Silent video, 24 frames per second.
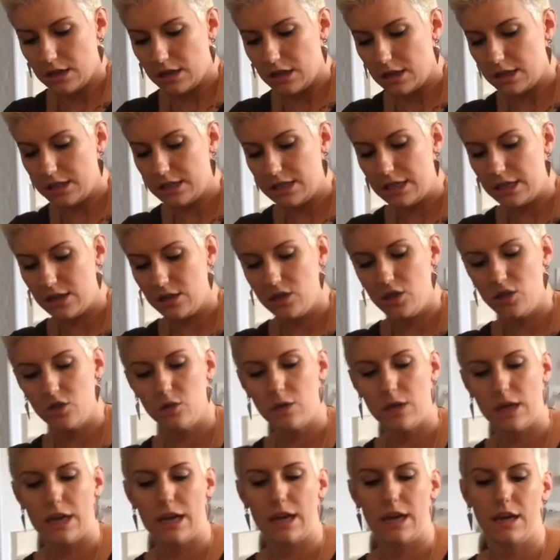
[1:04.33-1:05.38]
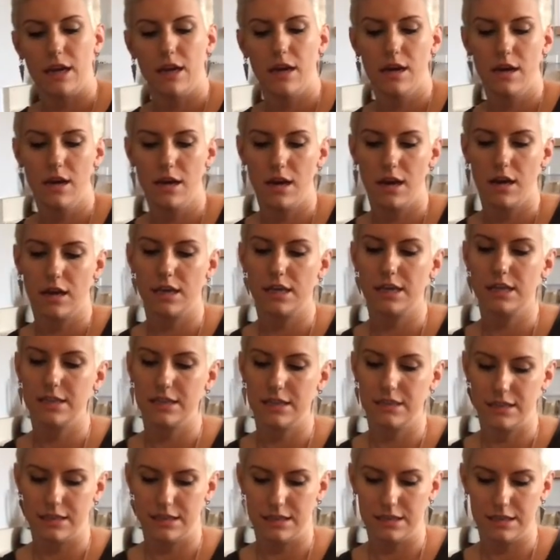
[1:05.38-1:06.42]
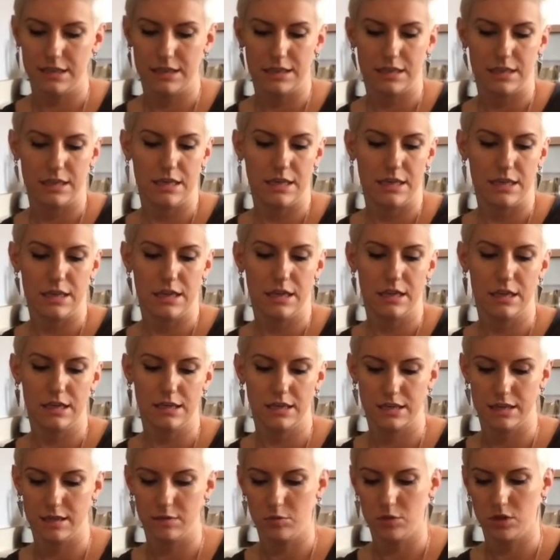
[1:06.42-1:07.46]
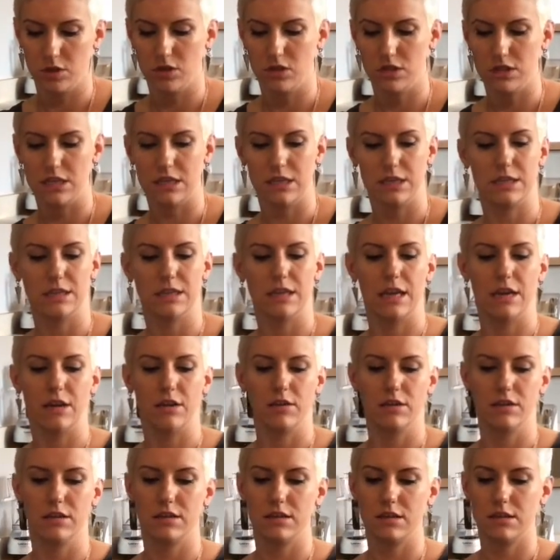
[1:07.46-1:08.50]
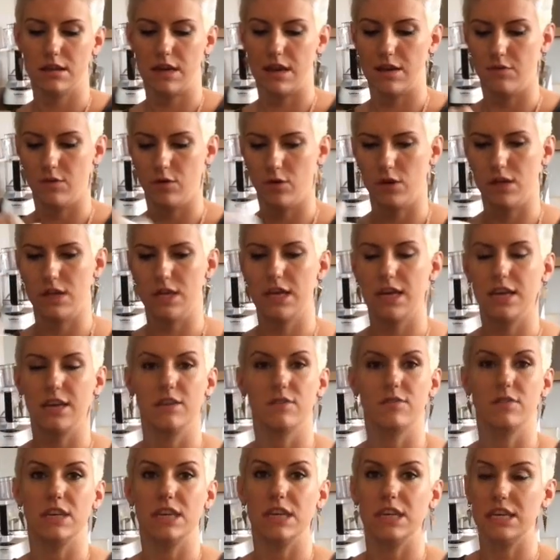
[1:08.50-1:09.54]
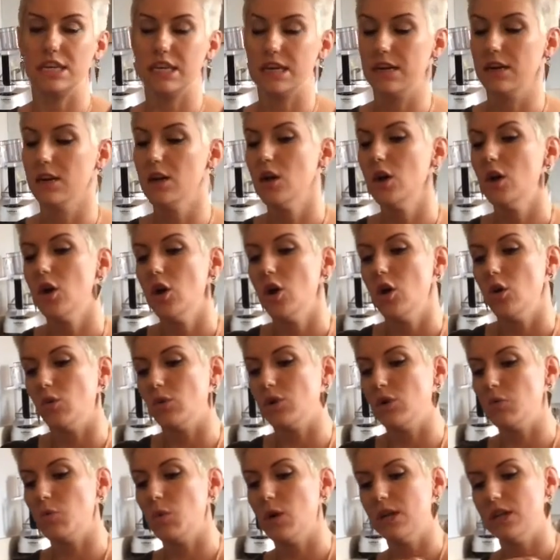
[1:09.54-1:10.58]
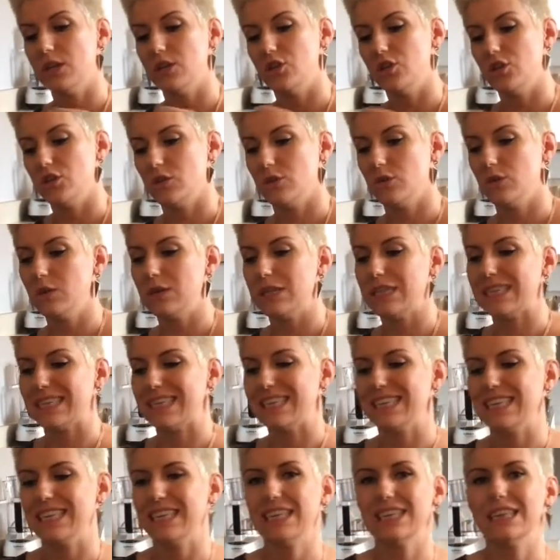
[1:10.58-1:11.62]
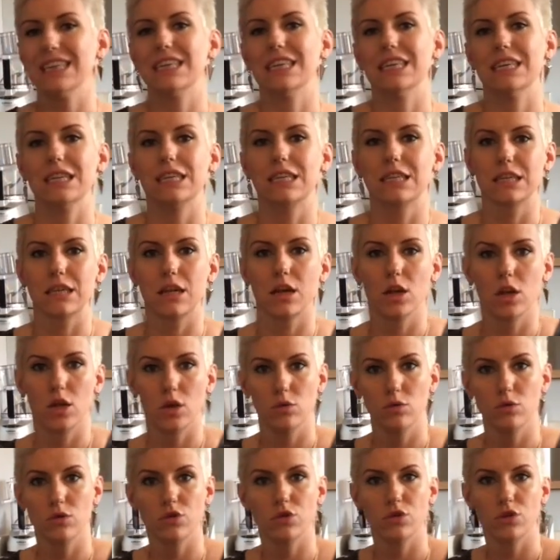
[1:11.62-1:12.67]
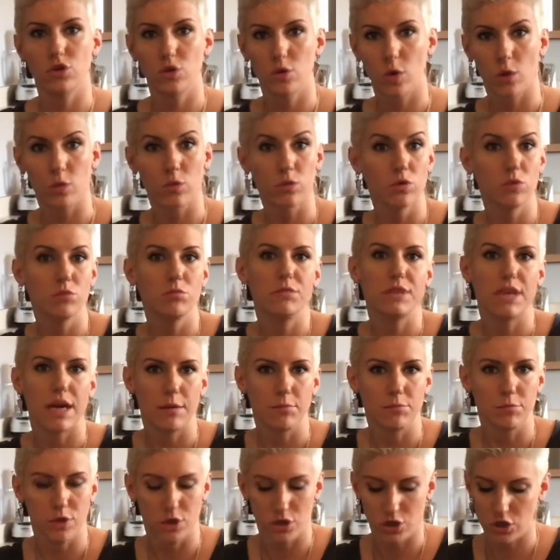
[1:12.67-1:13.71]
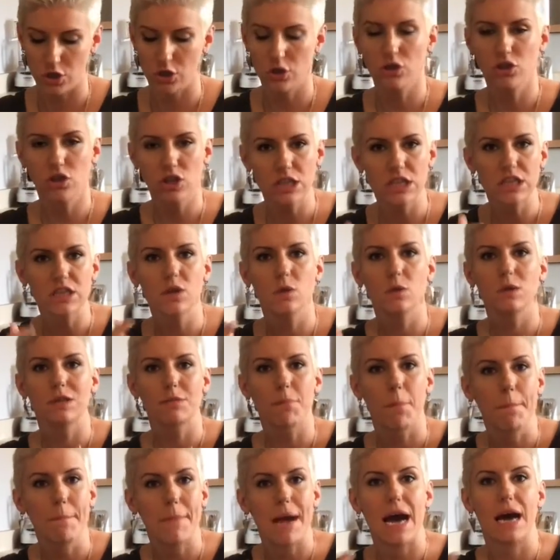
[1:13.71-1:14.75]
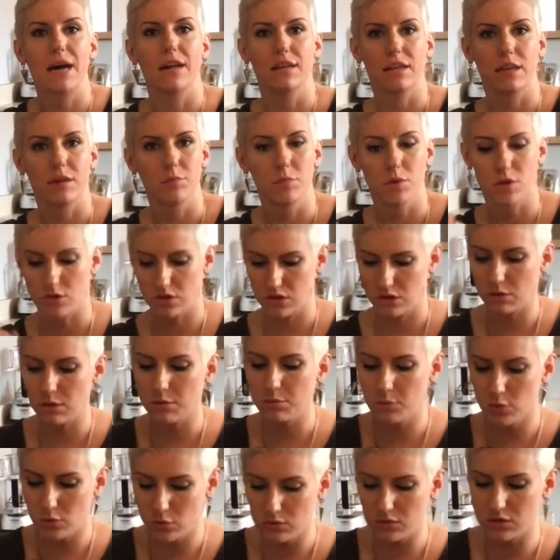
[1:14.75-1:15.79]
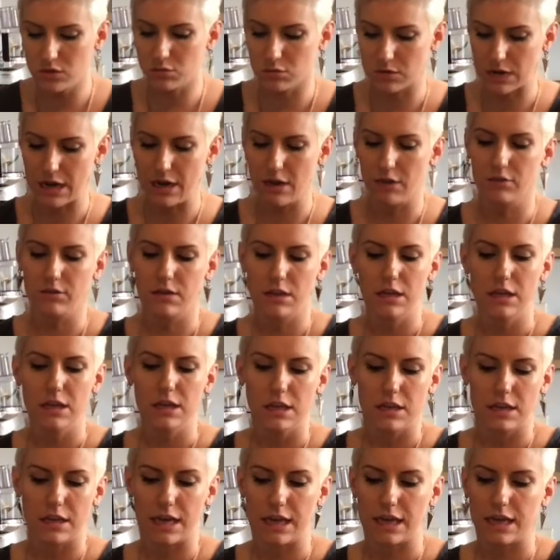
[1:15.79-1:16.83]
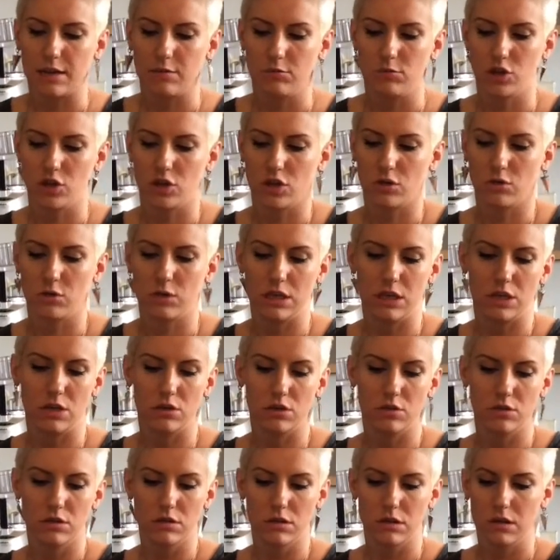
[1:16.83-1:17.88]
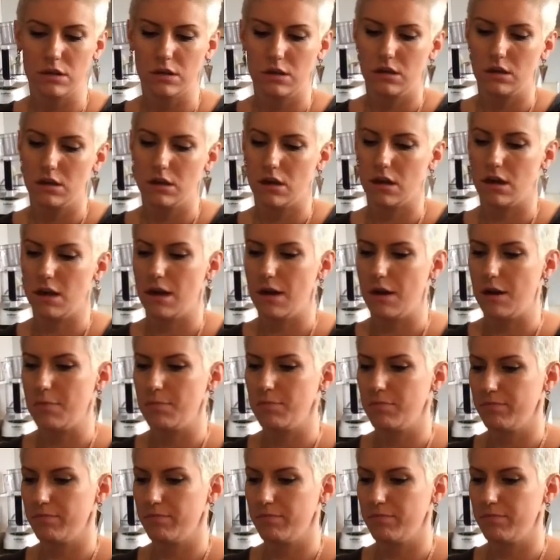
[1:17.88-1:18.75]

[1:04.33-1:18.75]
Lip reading: until you get a consistency similar to this. Now, I've already kind of kneaded it. What you want to do is knead this closer to a room temperature, or just so it's malleable, so it moves around like I'm showing you. I